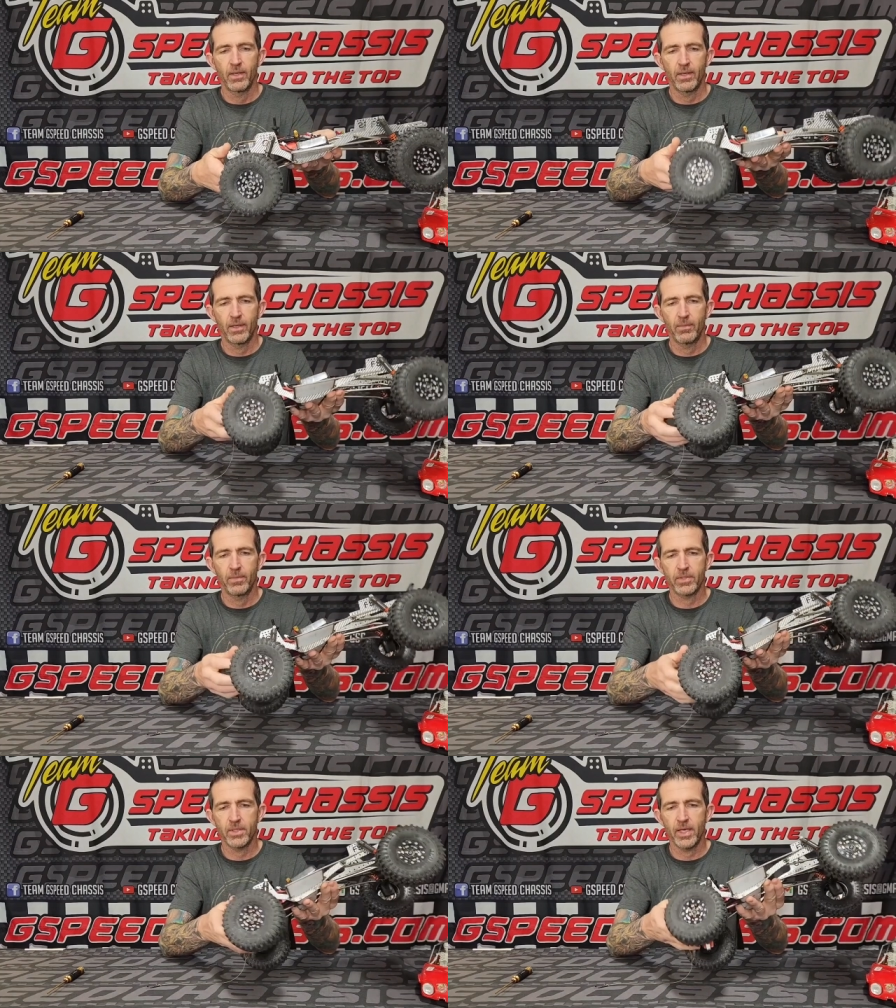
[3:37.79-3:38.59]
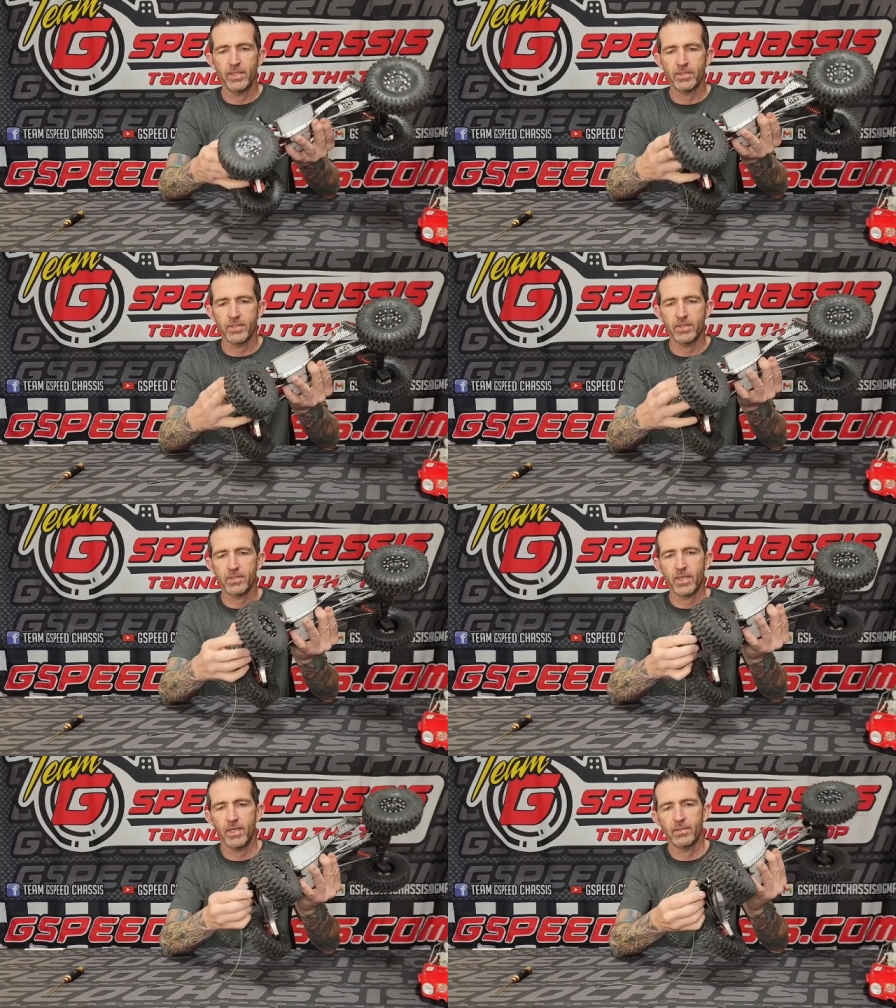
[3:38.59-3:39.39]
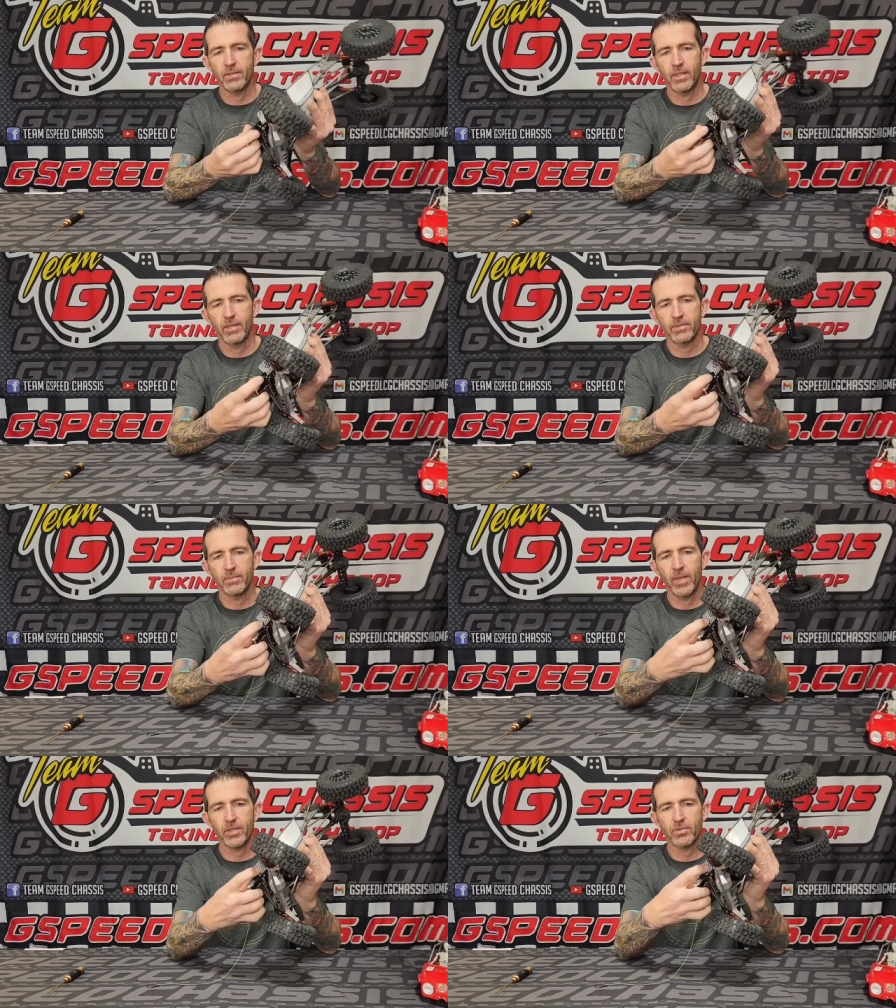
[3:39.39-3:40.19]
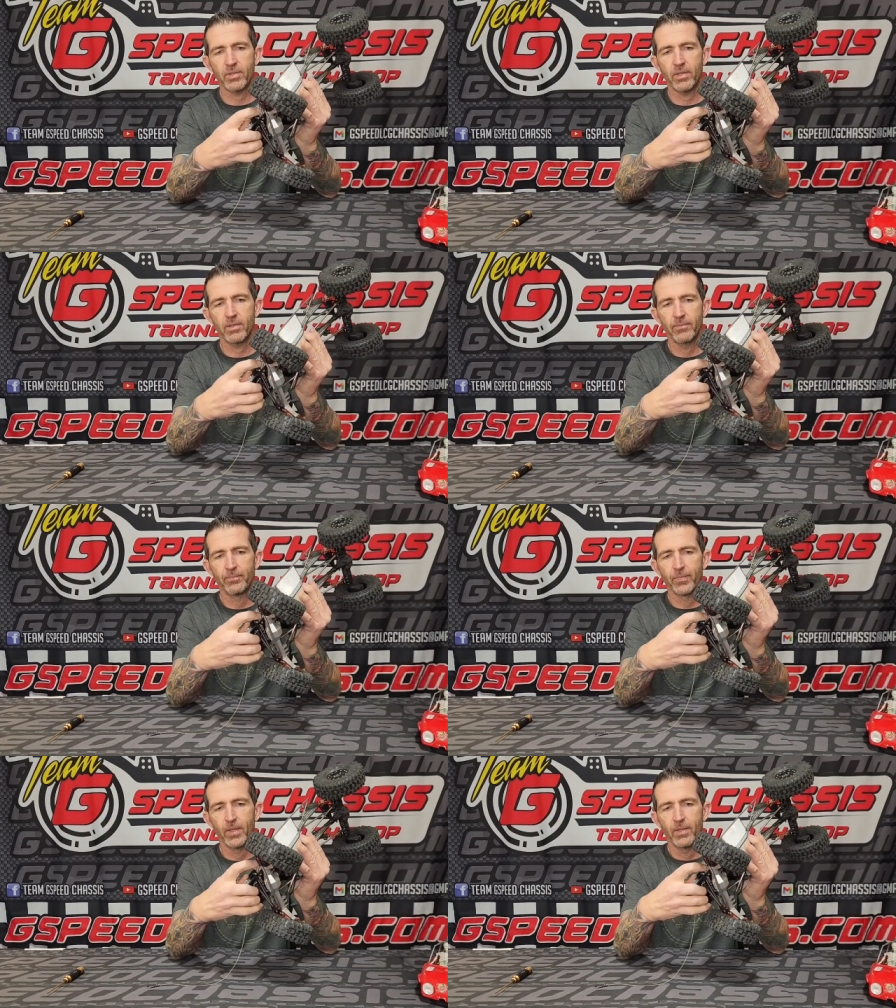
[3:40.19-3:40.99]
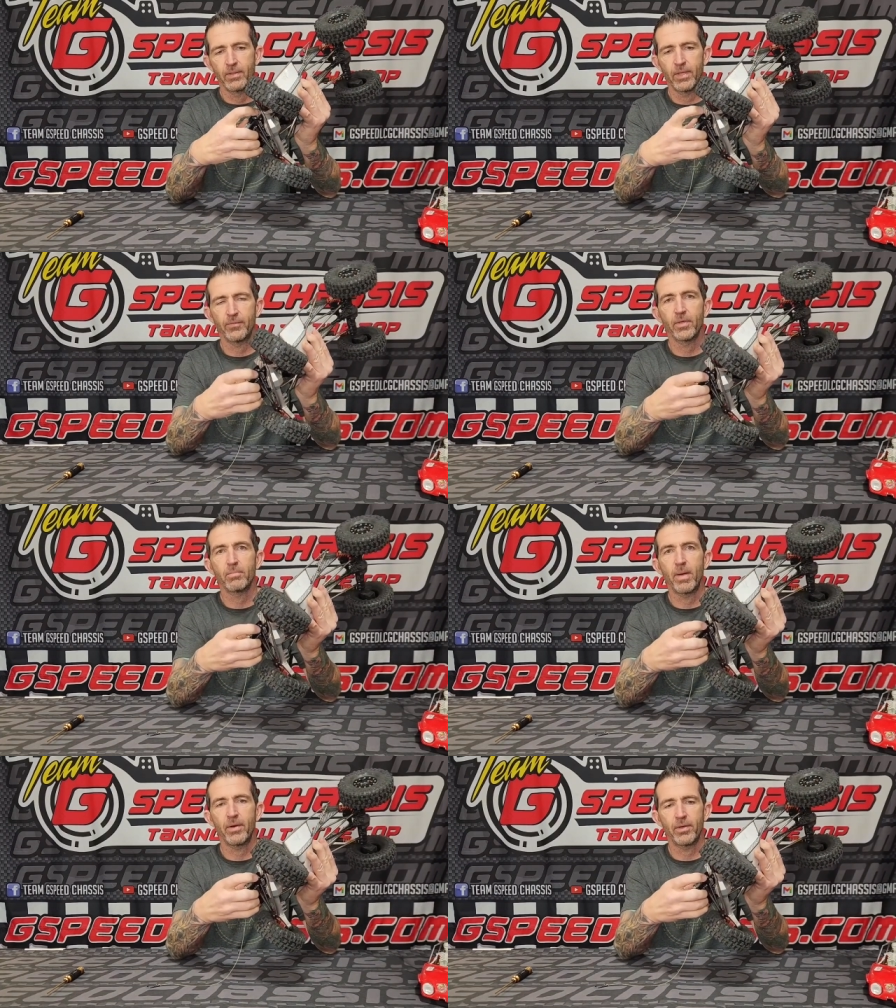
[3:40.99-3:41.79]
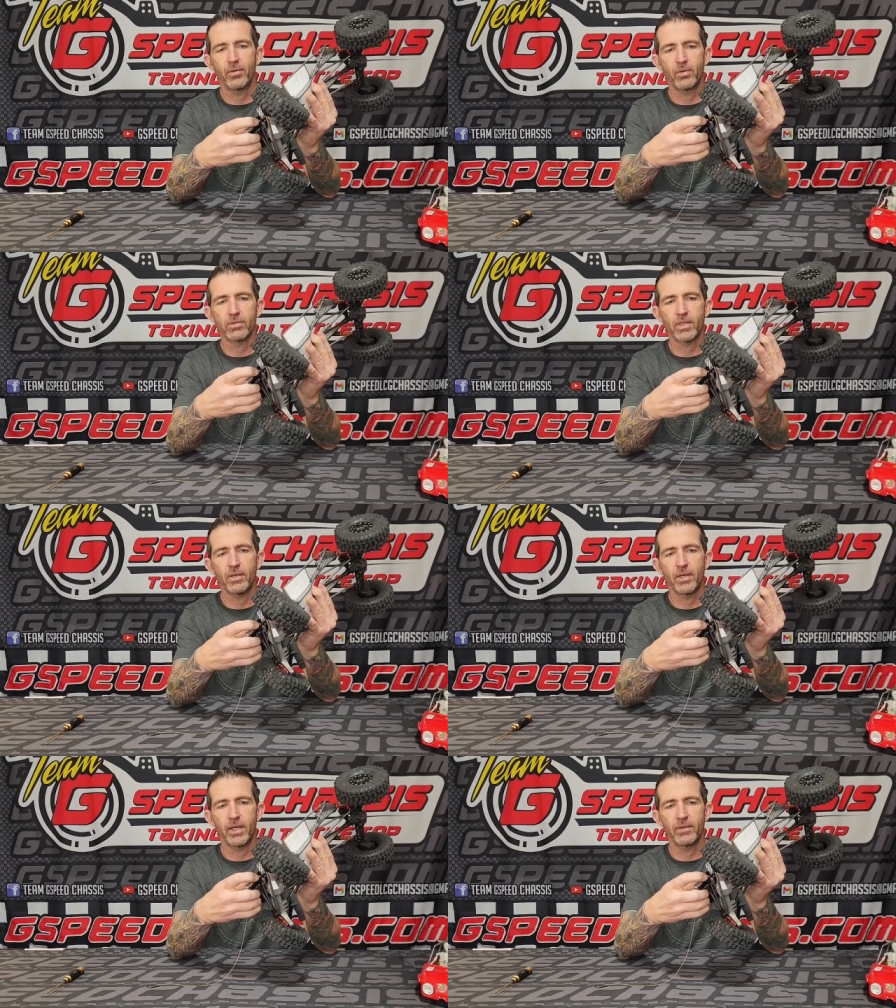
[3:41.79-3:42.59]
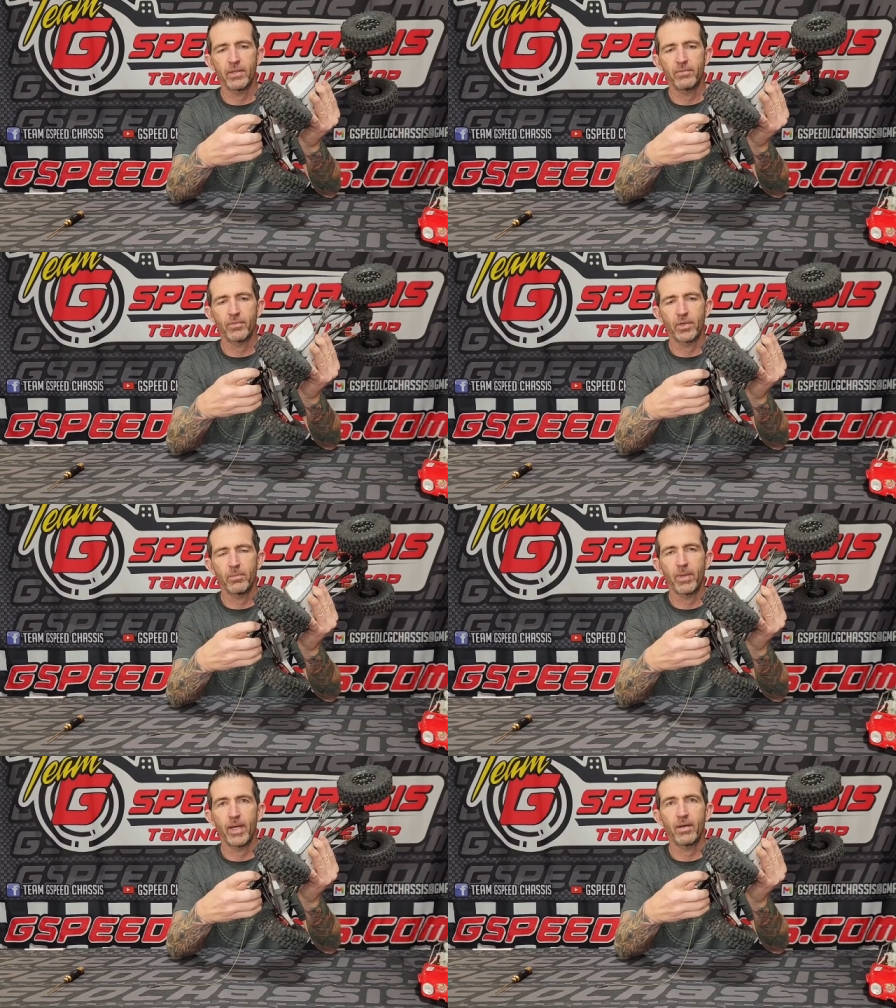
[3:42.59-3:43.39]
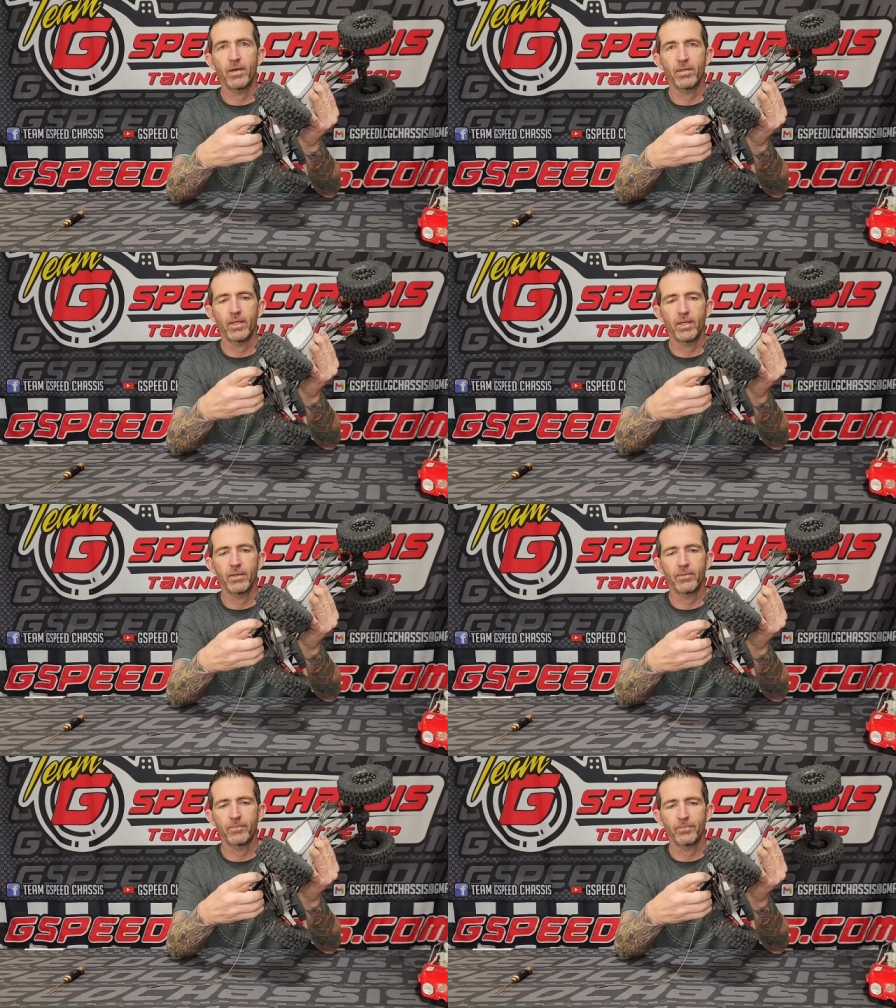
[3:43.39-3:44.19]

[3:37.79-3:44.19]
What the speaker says: It's nice because it's got some extra different mounting holes underneath it for your panhard link